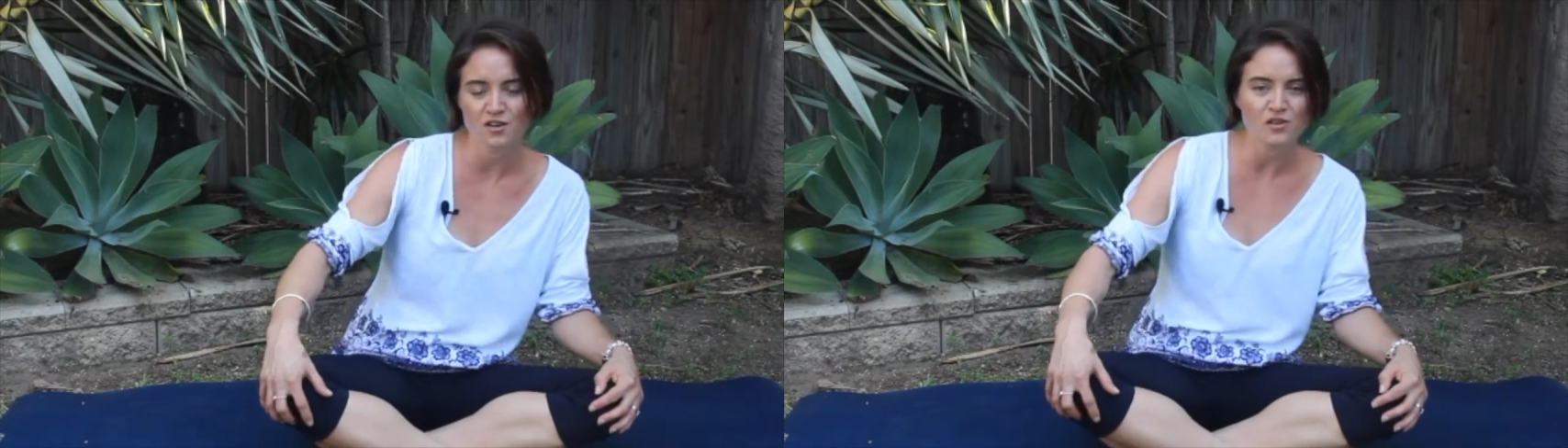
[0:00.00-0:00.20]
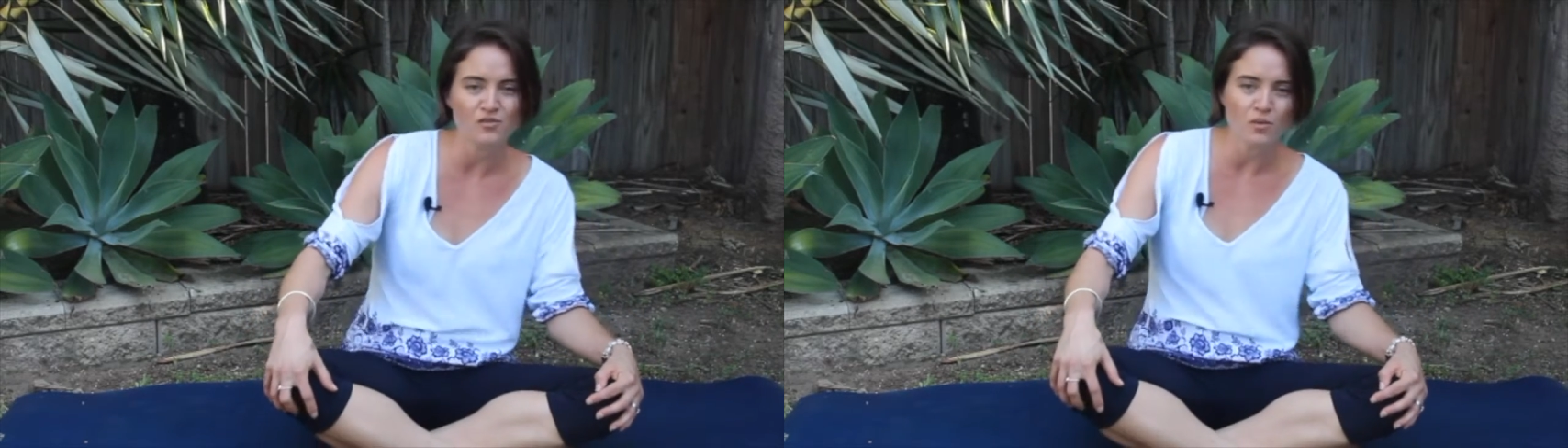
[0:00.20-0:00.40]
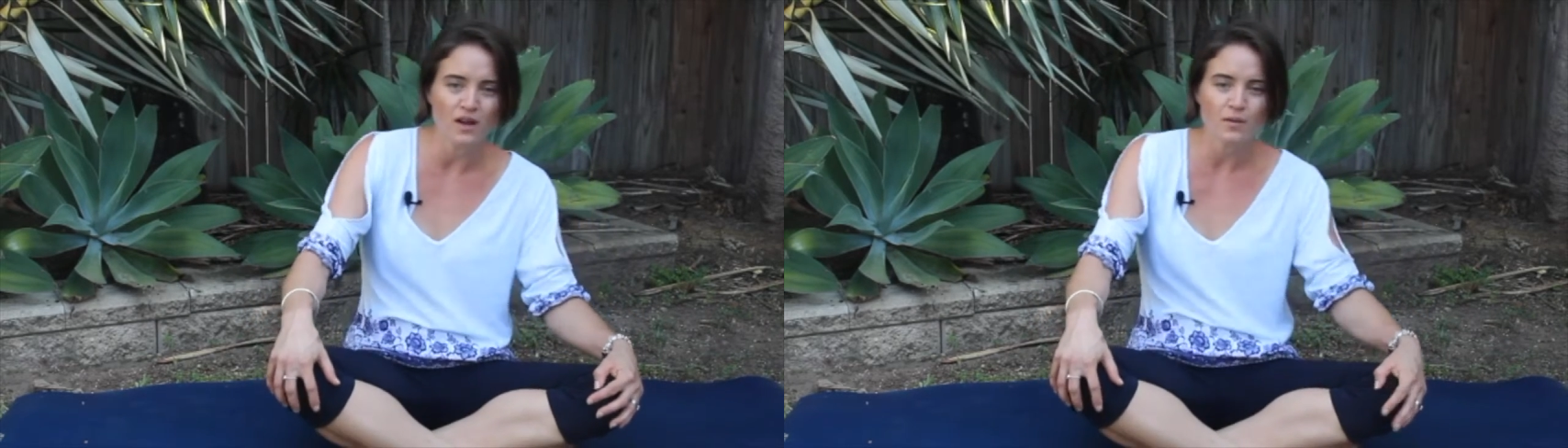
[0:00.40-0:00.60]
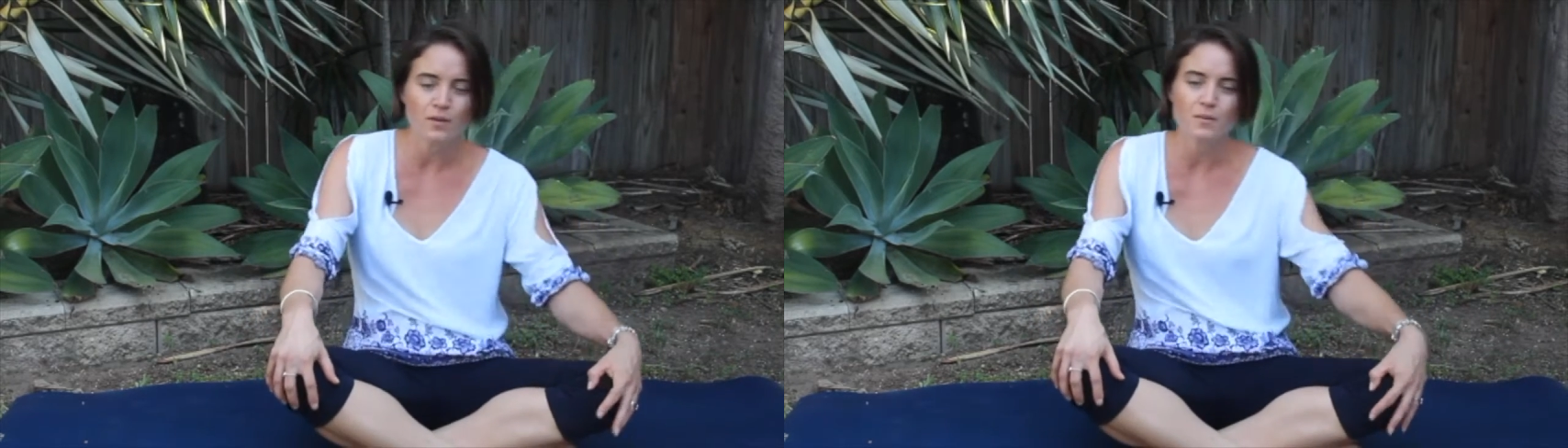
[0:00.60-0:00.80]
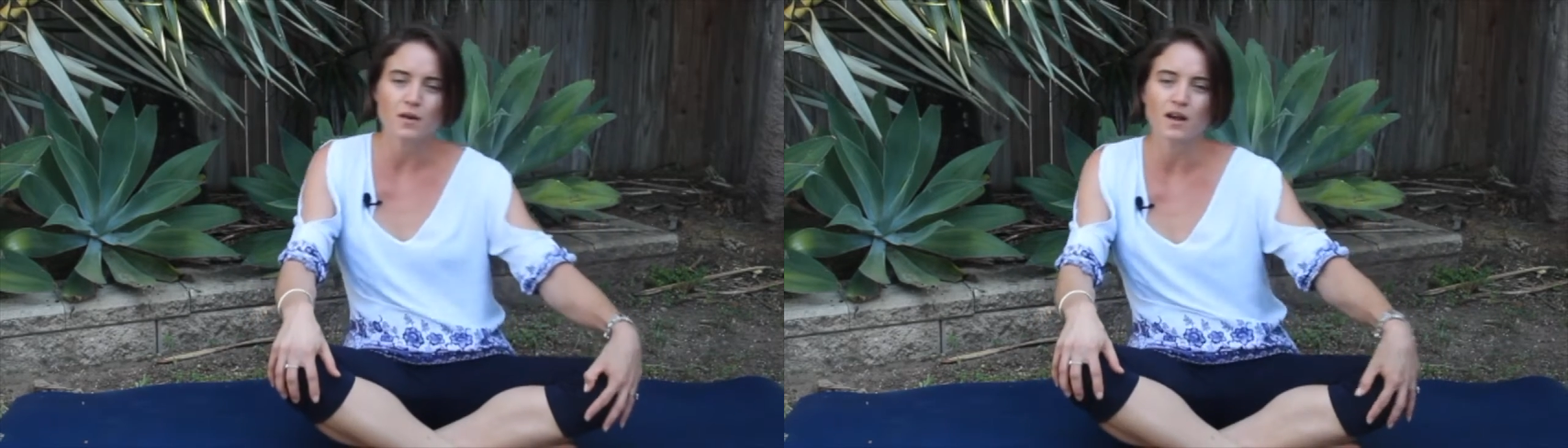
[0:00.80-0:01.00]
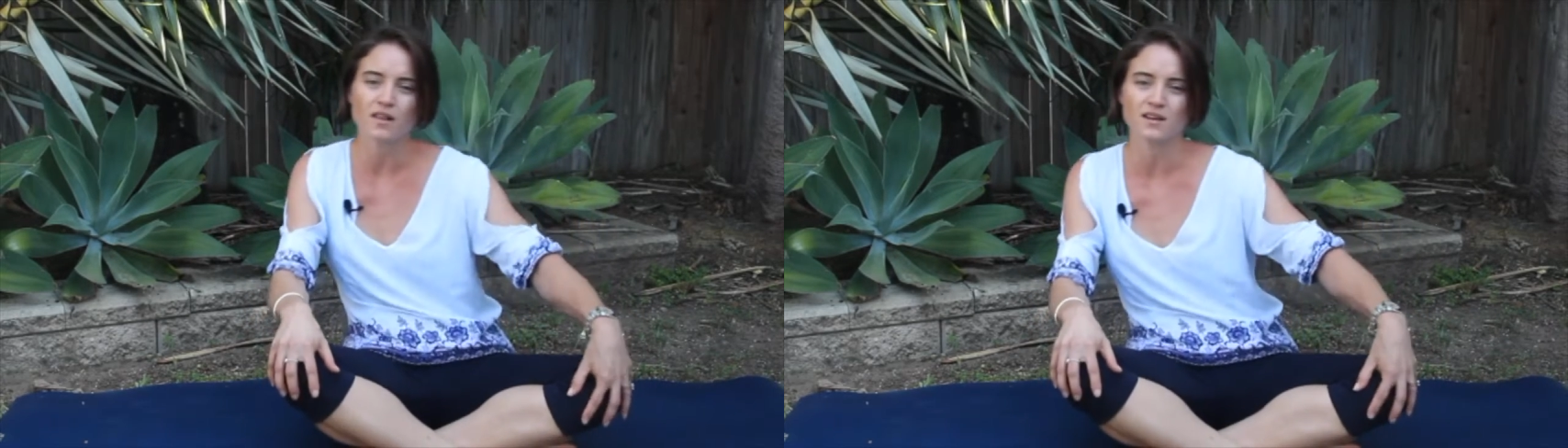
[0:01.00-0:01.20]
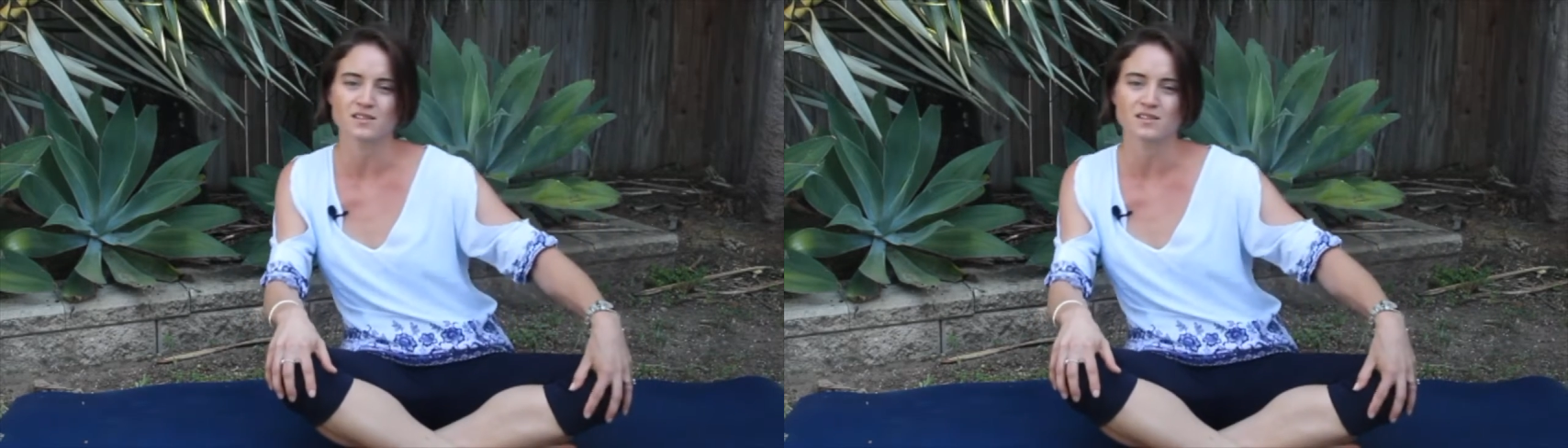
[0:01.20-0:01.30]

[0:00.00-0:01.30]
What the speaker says: of where we might like